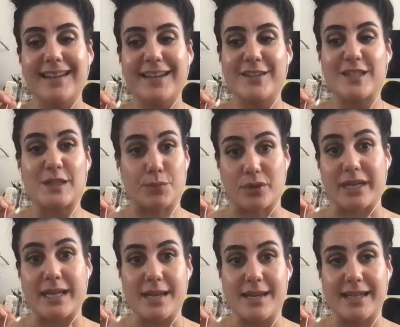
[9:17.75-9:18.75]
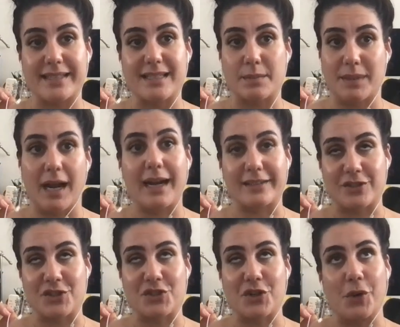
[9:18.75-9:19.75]
spree, it's a bit hard to
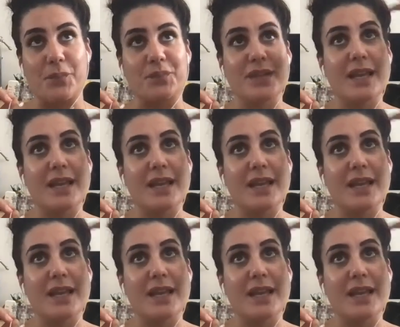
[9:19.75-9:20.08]
stop.